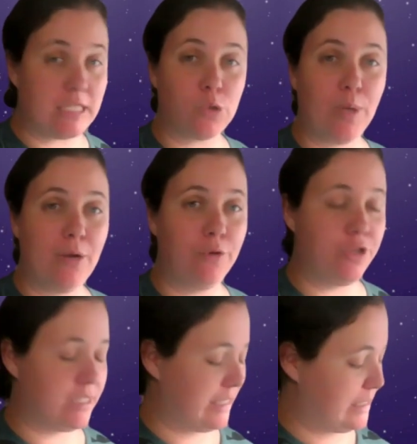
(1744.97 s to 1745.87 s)
square root the
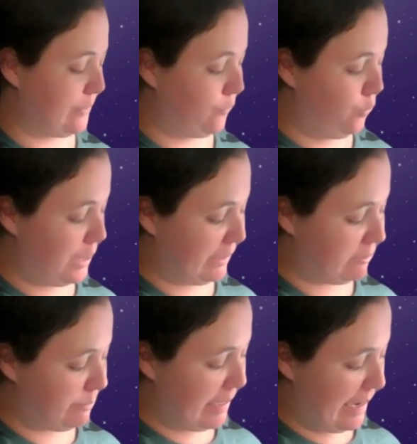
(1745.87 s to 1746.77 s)
64, that
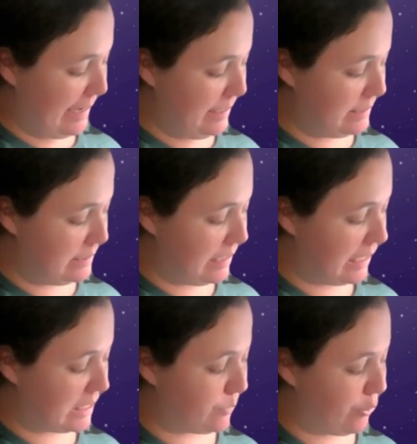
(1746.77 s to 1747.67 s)
gives me 8, and I
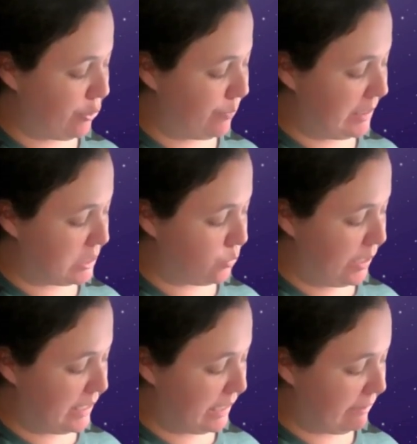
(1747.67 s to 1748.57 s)
square root b
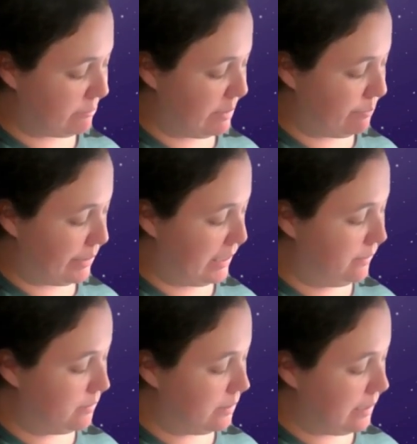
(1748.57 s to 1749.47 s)
squared, that gives me
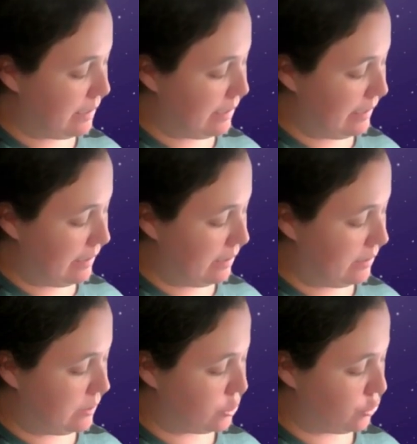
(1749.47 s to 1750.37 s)
b.
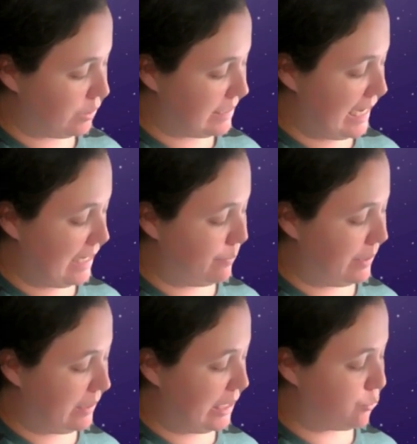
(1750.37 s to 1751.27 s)
So it's 8b
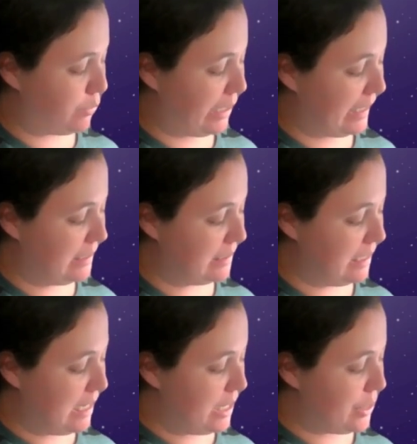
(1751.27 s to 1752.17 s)
in each bracket.
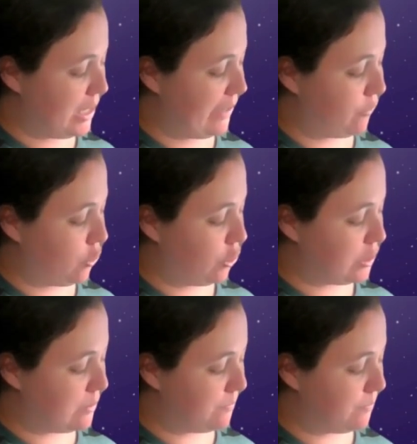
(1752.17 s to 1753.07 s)
Then I've
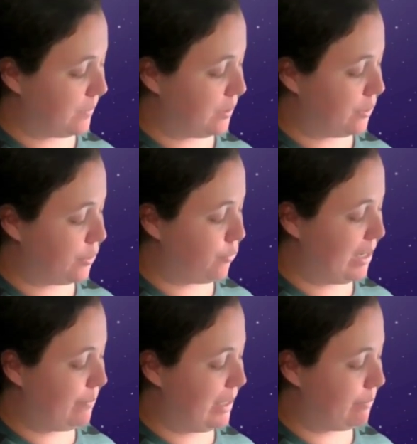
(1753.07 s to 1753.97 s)
got
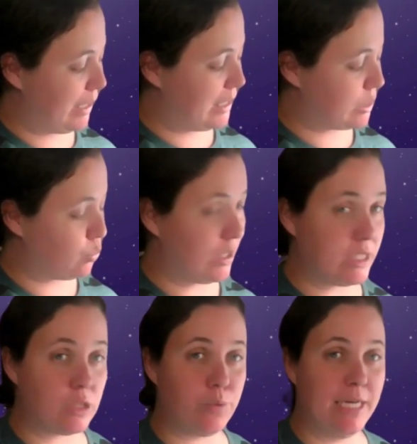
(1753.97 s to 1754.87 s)
3b minus 1
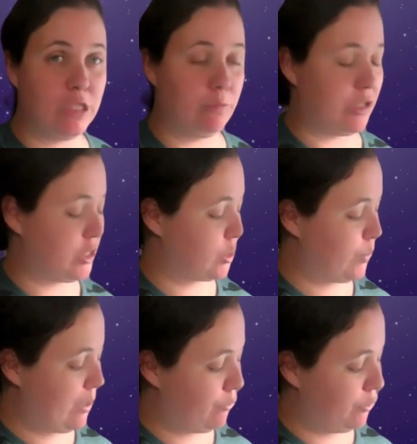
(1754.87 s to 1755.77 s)
squared, so I'm going to
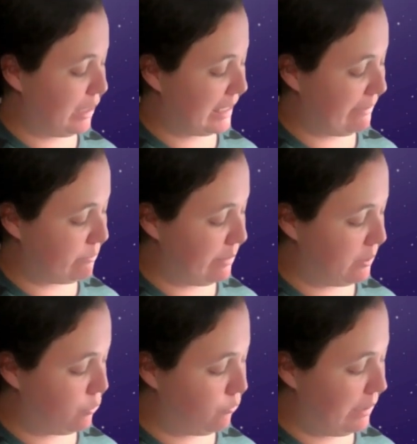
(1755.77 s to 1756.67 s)
square root that, gives me
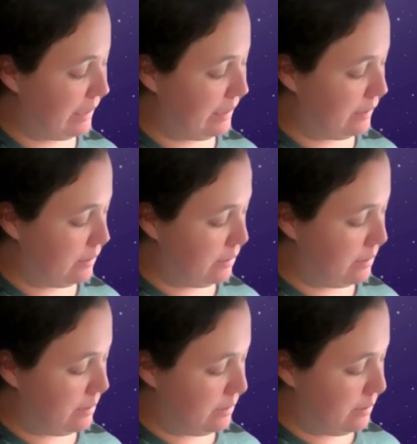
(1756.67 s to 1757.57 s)

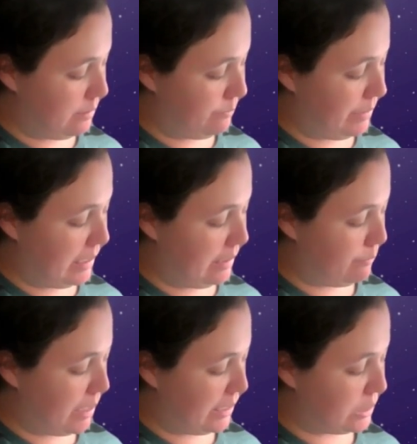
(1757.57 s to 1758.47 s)
3b
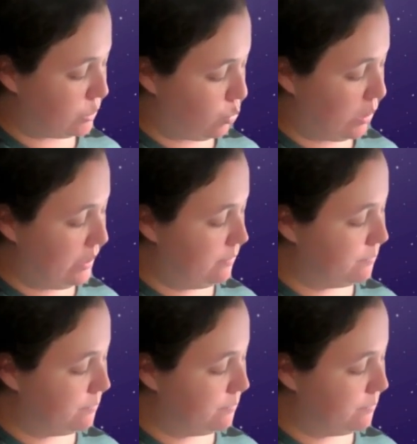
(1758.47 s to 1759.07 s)
minus 1.